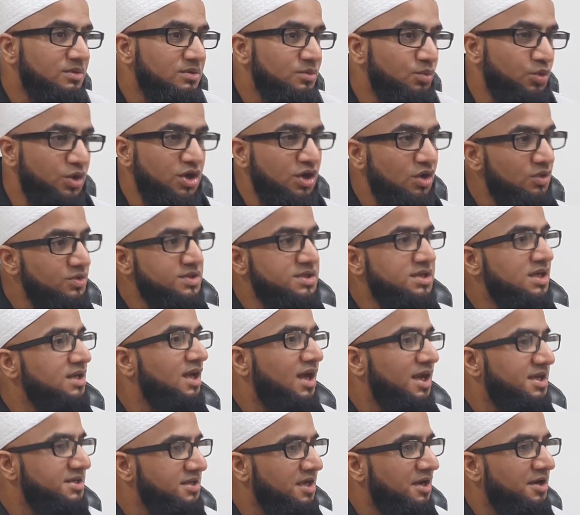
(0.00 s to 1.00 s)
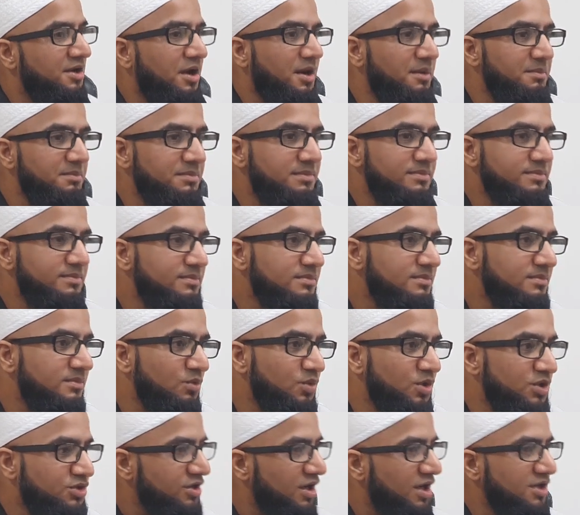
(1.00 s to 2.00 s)
We know zina is haram.
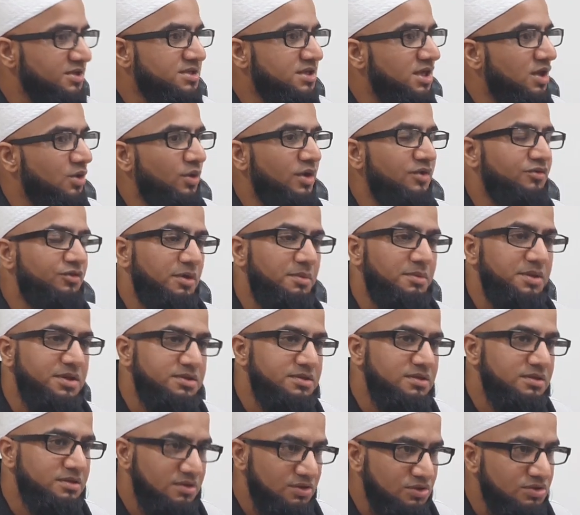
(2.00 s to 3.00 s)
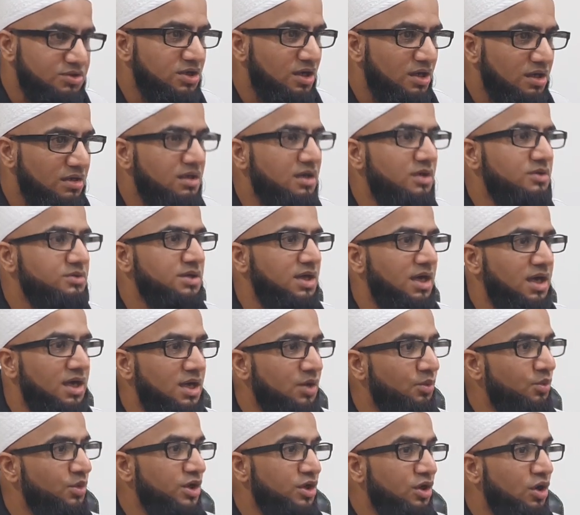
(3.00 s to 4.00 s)
We try to stay away from it, inshallah
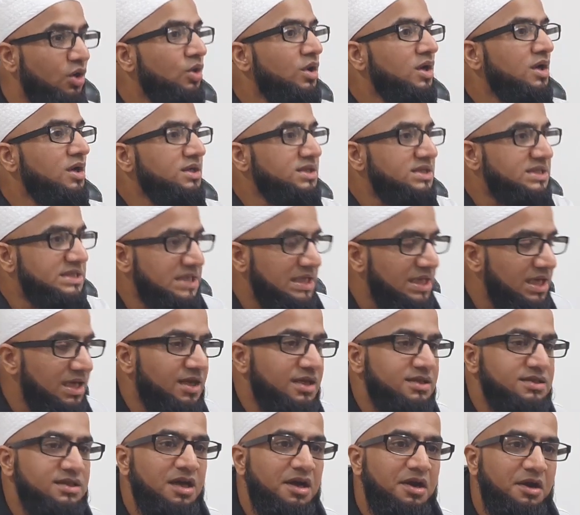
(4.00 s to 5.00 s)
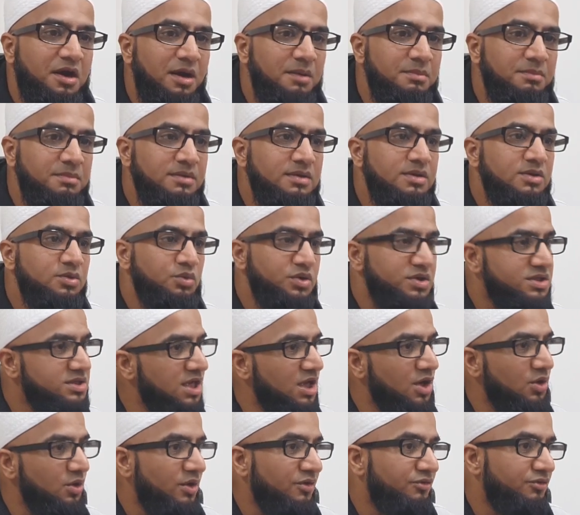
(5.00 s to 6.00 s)
ta'ala. We know stealing is haram. We
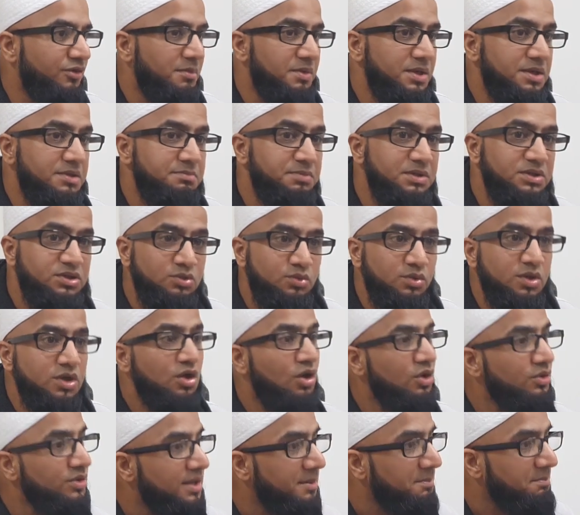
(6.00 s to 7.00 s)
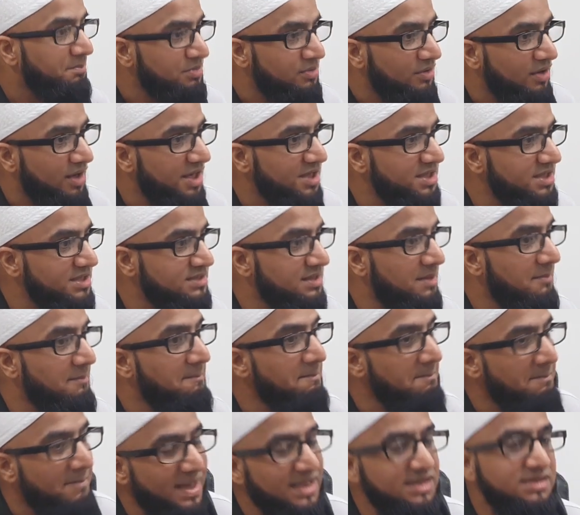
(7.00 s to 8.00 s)
stay away from it. But do we know that pride is a
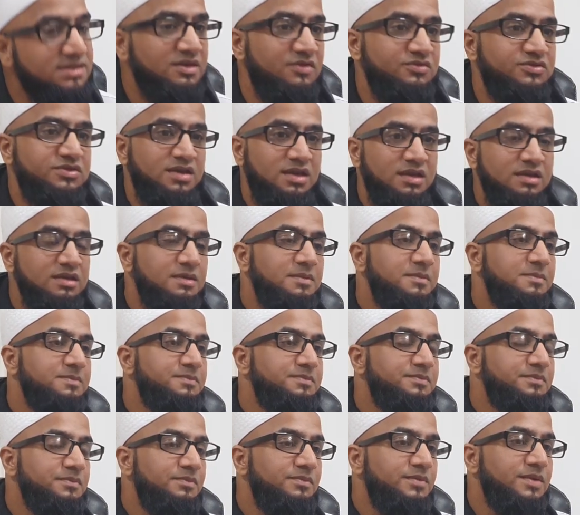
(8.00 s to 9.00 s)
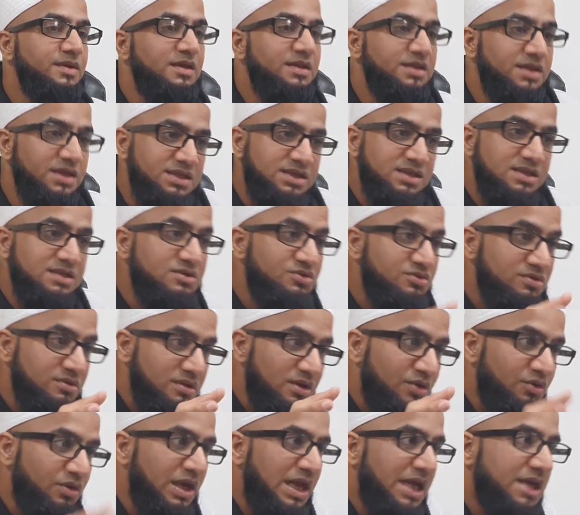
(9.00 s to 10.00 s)
massive sin? This is
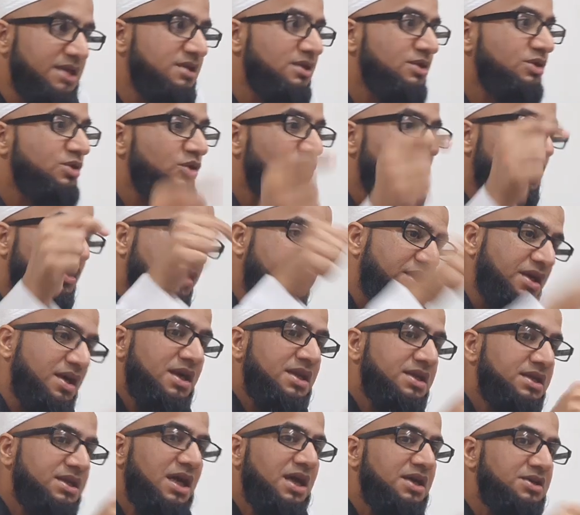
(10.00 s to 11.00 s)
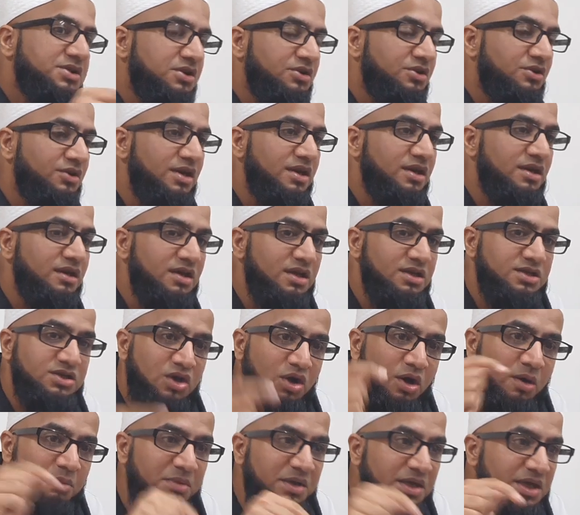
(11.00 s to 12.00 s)
relating to the third category. It's an
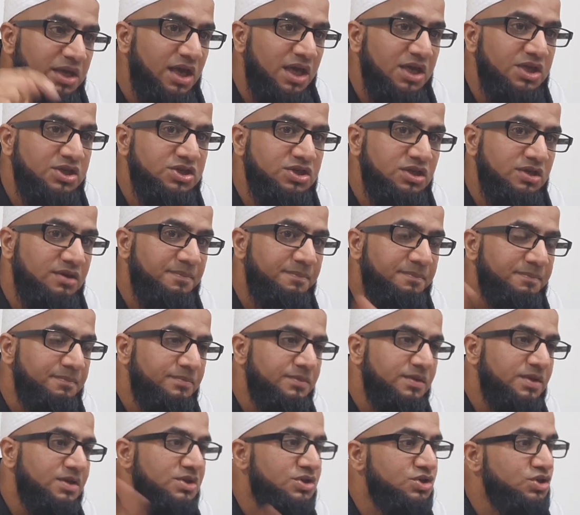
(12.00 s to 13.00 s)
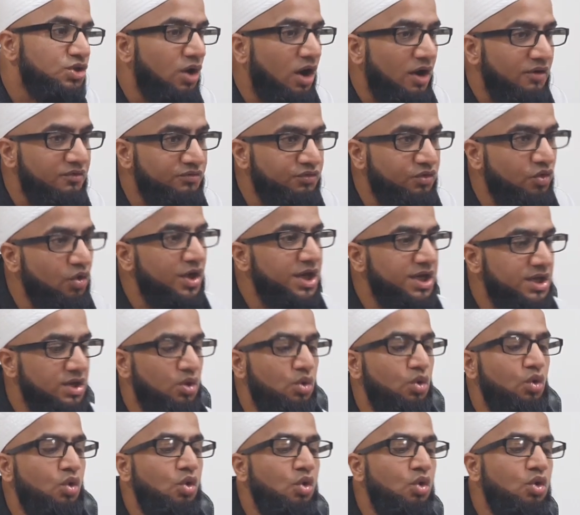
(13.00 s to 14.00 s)
obligation to avoid
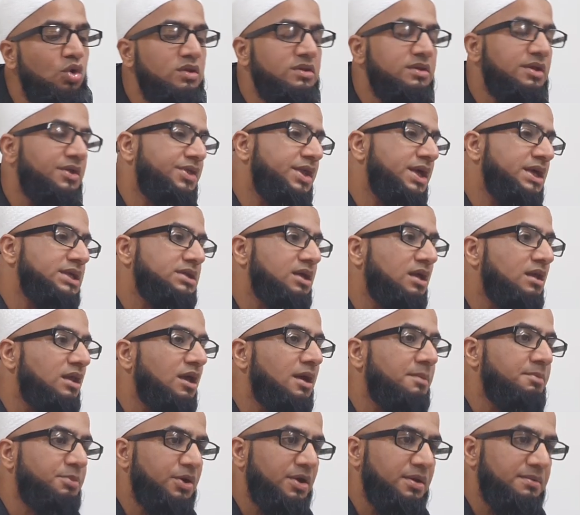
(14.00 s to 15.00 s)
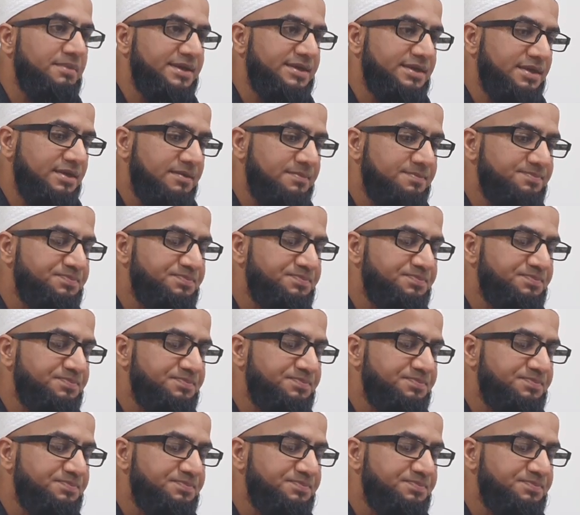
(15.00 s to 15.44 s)
all the things Allah prohibited.